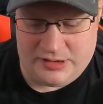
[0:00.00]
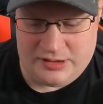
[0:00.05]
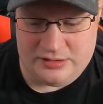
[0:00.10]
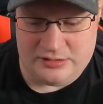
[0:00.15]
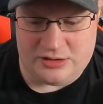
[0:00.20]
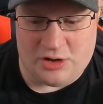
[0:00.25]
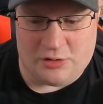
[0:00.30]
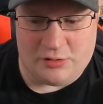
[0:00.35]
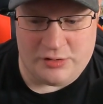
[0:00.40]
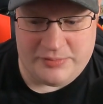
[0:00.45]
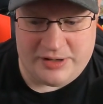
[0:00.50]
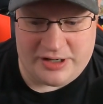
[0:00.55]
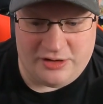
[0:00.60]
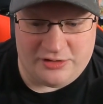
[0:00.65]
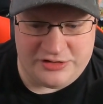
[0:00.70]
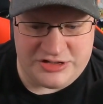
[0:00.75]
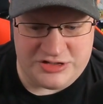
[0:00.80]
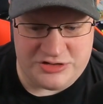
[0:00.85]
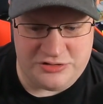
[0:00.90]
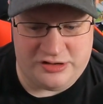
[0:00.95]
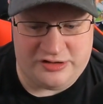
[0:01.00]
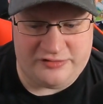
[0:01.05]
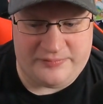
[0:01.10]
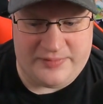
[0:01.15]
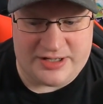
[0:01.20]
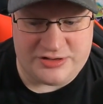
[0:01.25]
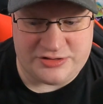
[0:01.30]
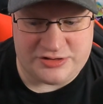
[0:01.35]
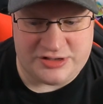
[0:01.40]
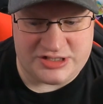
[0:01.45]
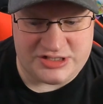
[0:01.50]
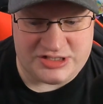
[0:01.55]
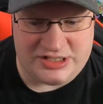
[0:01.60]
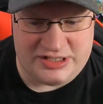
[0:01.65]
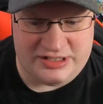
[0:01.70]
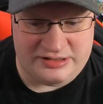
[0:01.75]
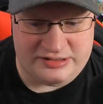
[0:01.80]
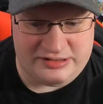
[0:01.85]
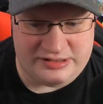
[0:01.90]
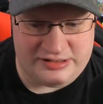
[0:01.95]
Going by all these unit of metrics
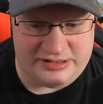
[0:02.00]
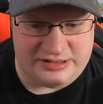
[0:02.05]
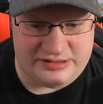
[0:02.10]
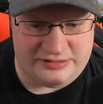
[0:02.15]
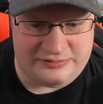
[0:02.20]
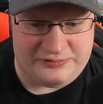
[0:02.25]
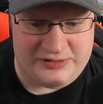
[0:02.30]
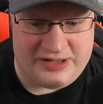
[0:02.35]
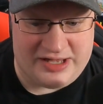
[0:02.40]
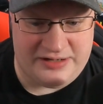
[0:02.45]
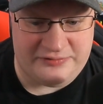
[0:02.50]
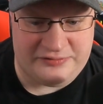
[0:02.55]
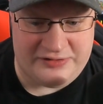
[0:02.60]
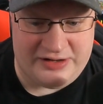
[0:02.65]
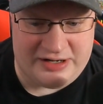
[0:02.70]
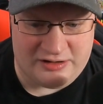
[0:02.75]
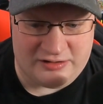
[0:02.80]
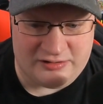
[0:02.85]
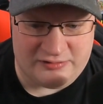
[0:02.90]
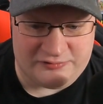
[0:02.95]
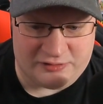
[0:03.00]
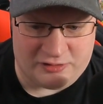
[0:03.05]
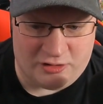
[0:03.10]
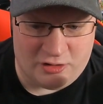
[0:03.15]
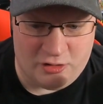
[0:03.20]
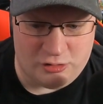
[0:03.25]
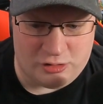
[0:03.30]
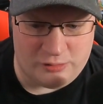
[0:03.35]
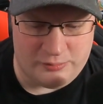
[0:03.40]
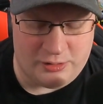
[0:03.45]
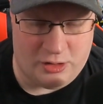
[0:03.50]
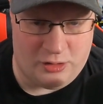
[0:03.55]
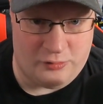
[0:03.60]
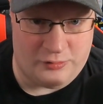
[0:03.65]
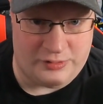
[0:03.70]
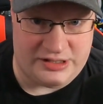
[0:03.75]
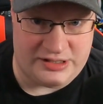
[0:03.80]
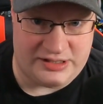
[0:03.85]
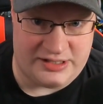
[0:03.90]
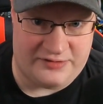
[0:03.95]
and the uh, fanfare for Okubo
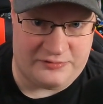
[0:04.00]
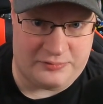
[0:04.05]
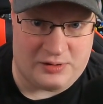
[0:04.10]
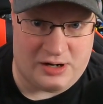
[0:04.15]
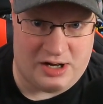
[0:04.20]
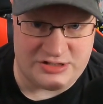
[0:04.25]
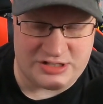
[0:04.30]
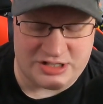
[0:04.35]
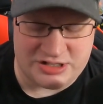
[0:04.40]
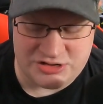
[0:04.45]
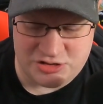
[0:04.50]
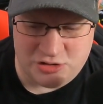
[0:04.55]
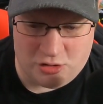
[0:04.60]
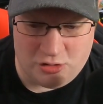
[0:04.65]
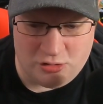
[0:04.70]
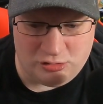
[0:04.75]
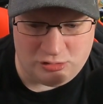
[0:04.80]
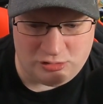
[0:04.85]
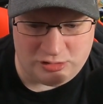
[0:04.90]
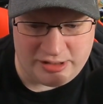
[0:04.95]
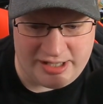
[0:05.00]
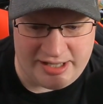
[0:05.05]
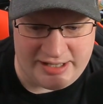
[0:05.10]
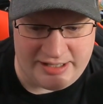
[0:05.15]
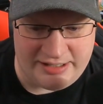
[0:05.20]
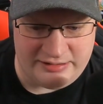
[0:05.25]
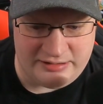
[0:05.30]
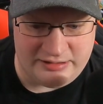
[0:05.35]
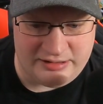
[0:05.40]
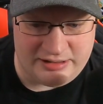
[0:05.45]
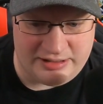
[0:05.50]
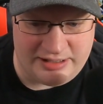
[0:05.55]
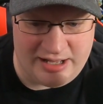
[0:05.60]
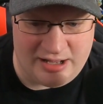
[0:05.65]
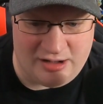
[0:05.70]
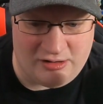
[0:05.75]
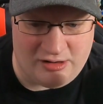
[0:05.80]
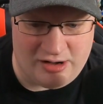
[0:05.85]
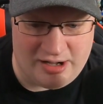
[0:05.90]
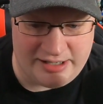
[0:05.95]
when he left Project Soul, and uh,
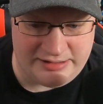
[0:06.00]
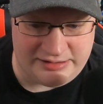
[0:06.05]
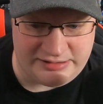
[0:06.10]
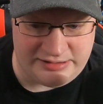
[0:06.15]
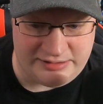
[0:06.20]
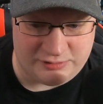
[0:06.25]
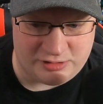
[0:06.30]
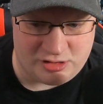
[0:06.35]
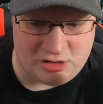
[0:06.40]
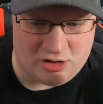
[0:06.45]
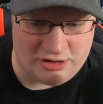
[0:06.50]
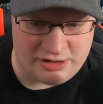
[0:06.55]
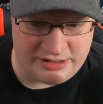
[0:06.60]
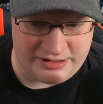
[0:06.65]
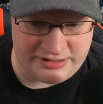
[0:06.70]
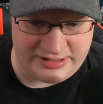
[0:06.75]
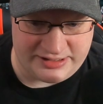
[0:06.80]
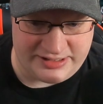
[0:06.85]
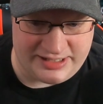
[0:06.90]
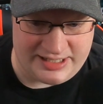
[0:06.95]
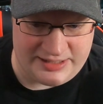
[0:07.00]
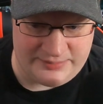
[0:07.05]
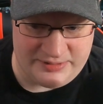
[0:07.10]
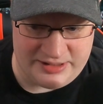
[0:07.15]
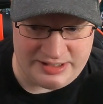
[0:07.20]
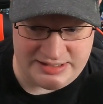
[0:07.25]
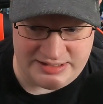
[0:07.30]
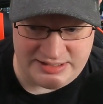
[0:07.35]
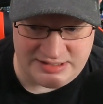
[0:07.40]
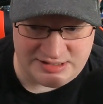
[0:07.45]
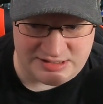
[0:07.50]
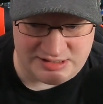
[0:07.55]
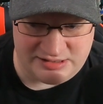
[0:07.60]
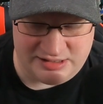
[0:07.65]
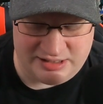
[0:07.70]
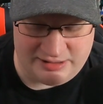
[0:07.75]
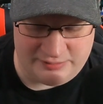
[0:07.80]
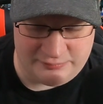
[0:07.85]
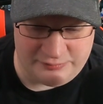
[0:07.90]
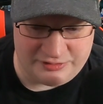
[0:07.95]
how highly regarded the game is
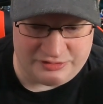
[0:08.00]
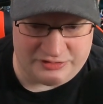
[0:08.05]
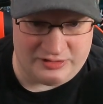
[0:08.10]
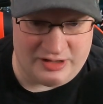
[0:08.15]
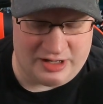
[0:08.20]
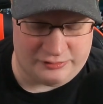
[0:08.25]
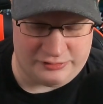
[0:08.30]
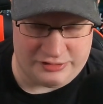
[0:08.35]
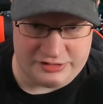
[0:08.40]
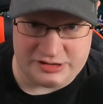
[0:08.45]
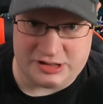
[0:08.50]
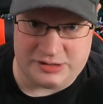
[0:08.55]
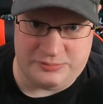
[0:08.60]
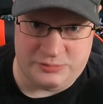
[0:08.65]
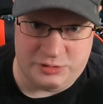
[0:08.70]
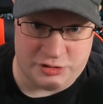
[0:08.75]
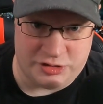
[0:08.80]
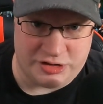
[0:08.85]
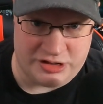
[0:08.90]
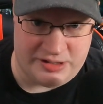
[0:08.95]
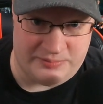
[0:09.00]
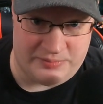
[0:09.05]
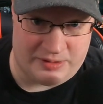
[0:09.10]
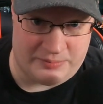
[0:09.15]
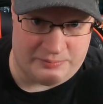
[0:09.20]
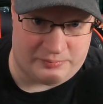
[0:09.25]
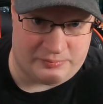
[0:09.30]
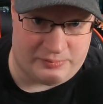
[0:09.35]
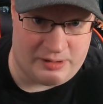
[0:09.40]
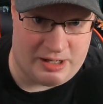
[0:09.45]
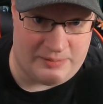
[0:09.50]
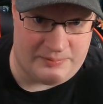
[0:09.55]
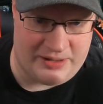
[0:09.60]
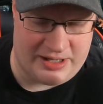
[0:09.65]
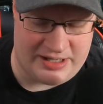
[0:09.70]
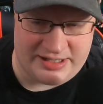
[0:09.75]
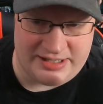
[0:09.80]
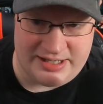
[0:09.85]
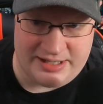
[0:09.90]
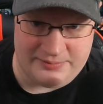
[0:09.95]
uh, with not only the community but uh,
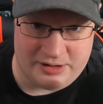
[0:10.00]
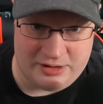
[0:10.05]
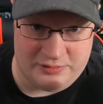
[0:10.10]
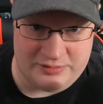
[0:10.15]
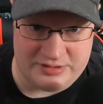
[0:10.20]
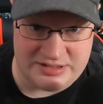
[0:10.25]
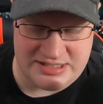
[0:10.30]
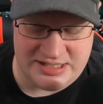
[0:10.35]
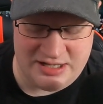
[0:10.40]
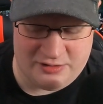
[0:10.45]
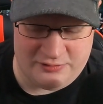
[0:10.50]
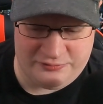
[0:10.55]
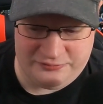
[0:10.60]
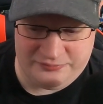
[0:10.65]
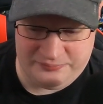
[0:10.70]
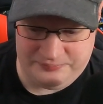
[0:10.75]
Bandai Namco itself,